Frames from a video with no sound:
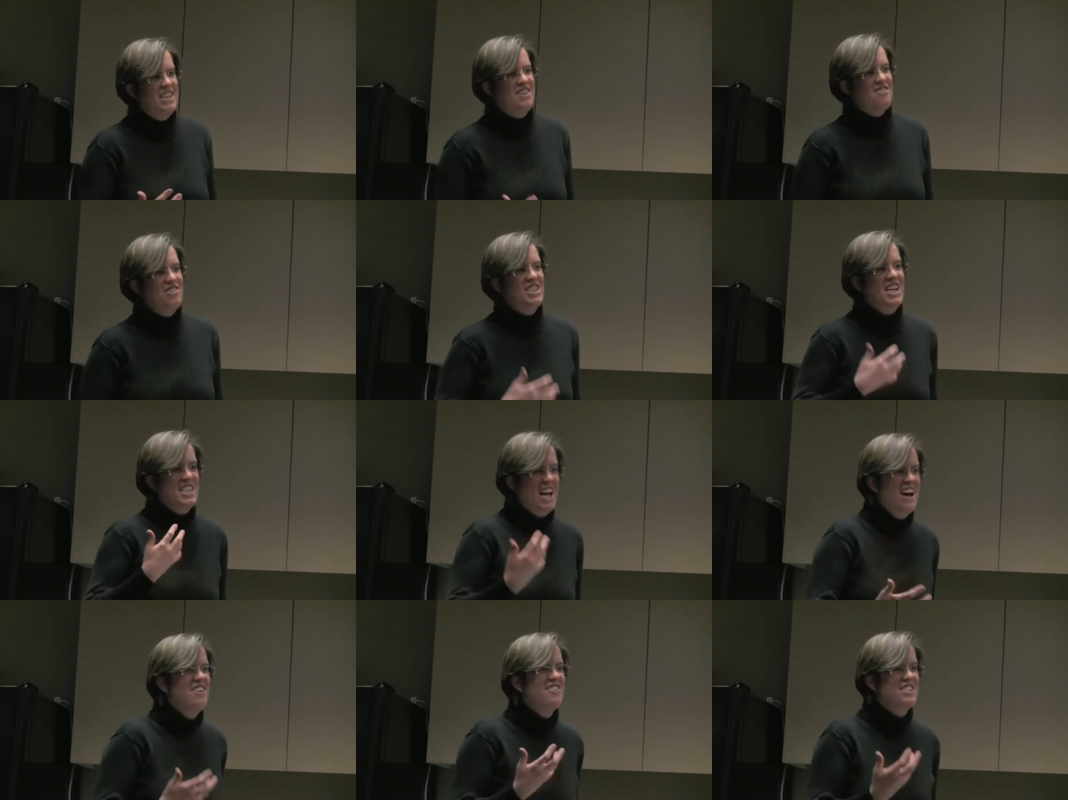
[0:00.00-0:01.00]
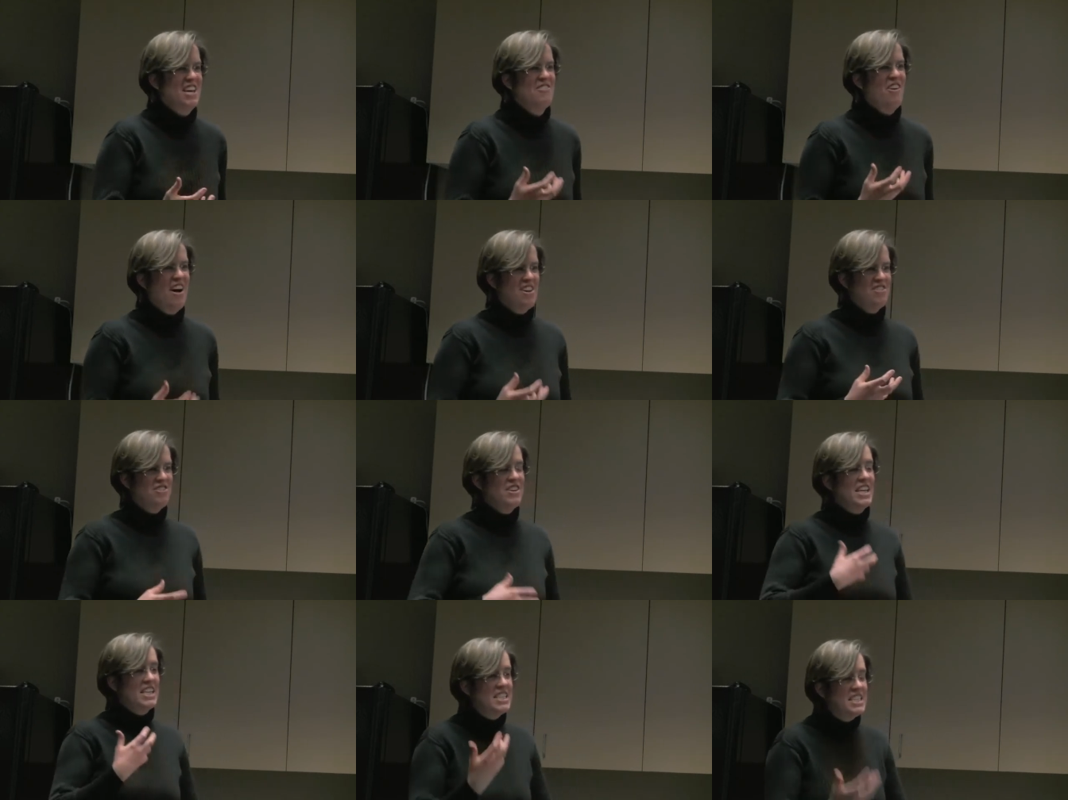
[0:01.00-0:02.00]
to the rule change. I understand why you're
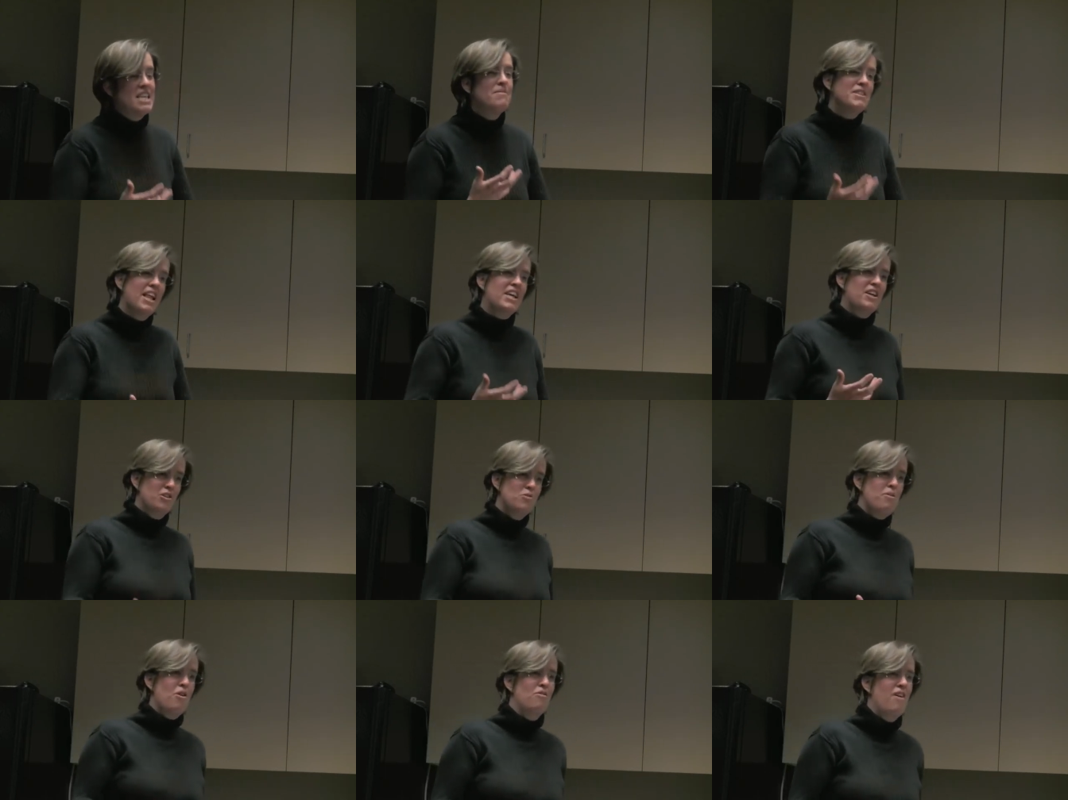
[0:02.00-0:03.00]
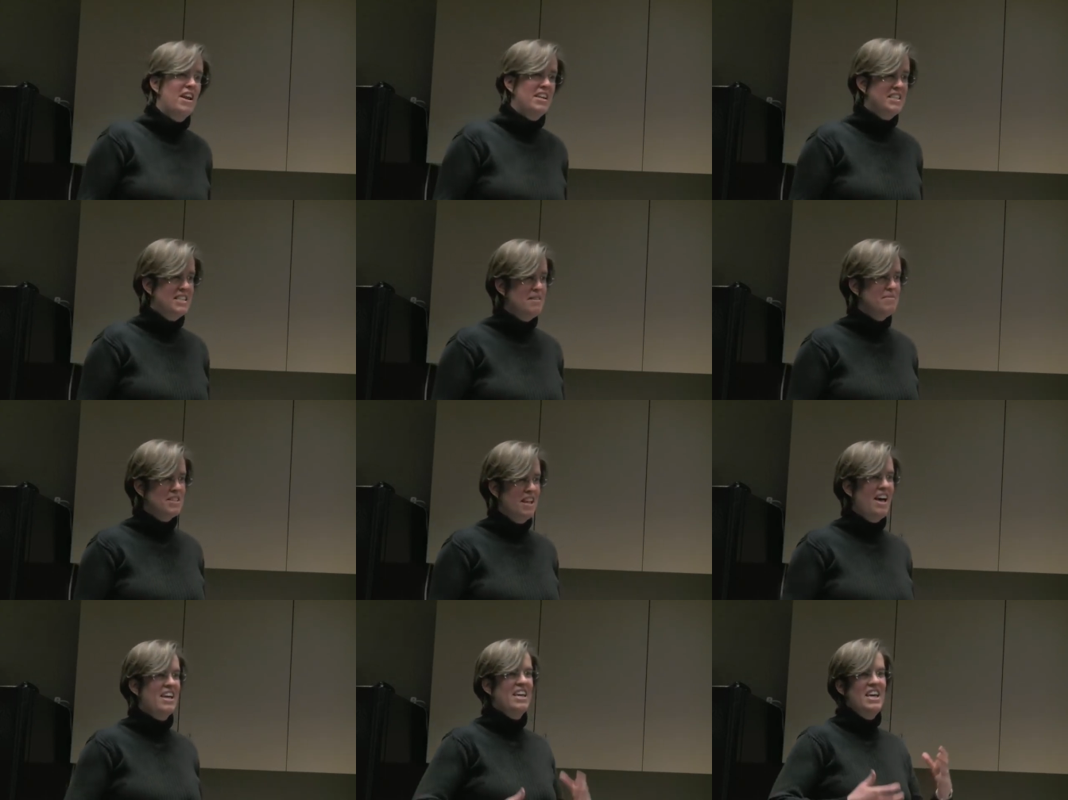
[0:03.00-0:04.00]
doing it. It seems like a loophole, right? It seems
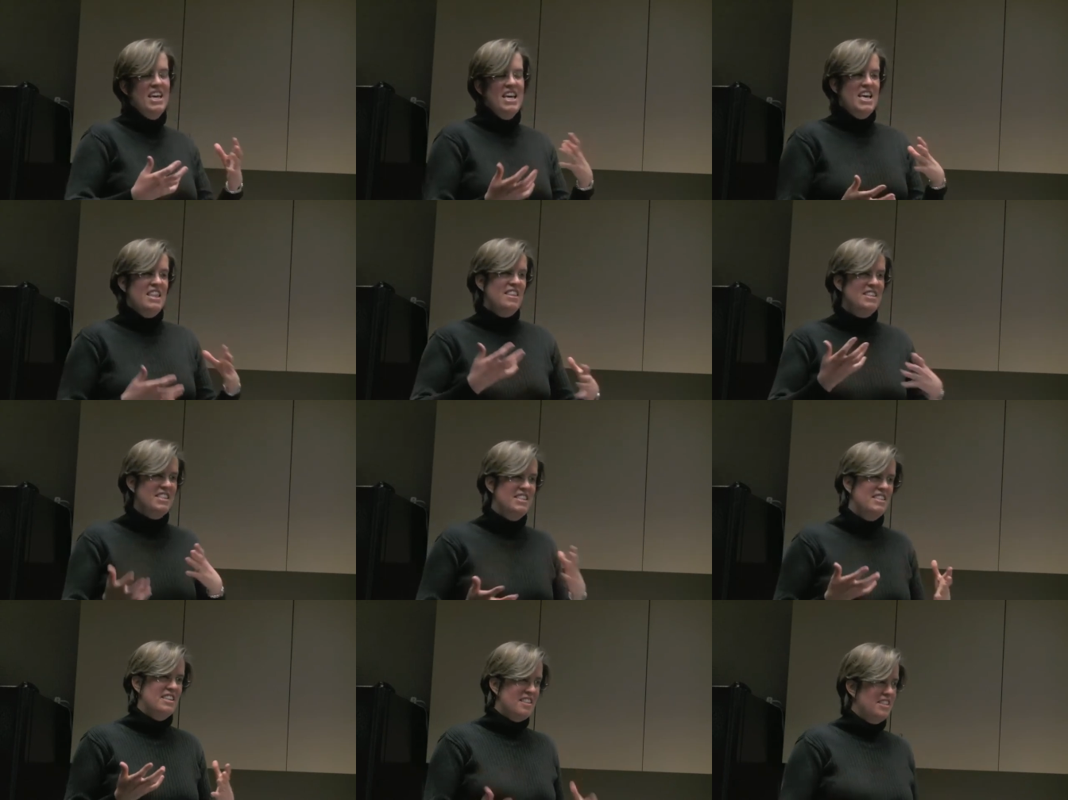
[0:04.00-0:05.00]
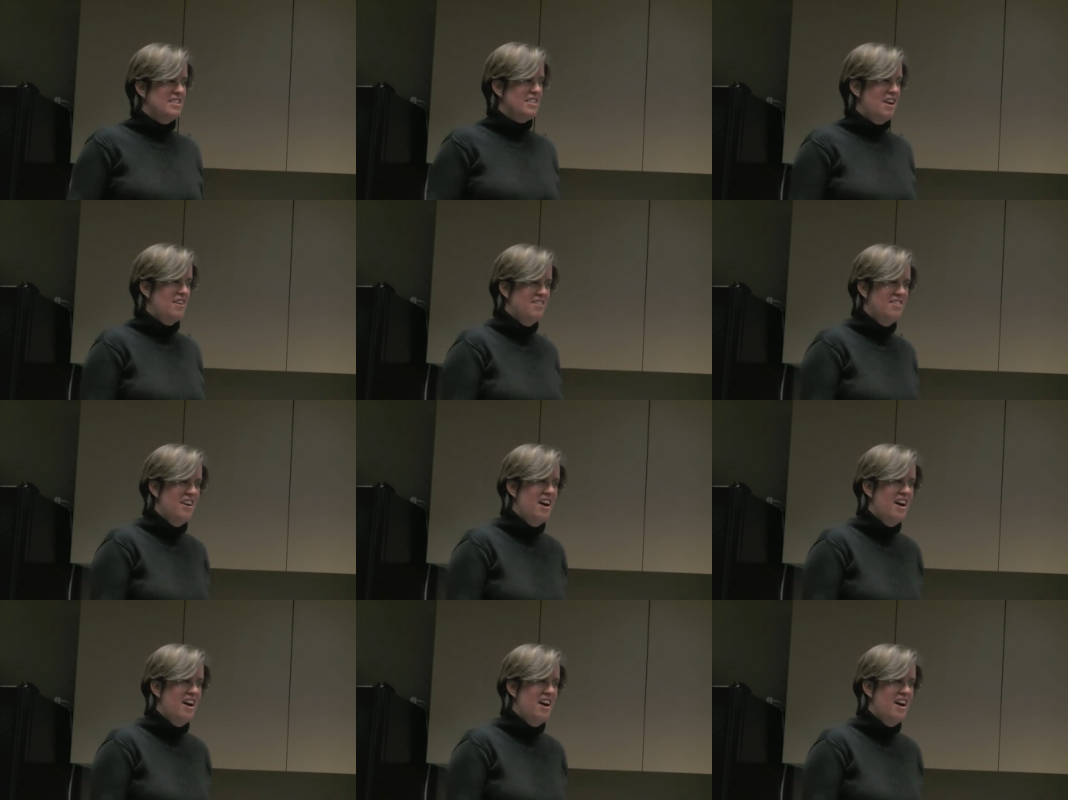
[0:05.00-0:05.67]
like this is, this is on,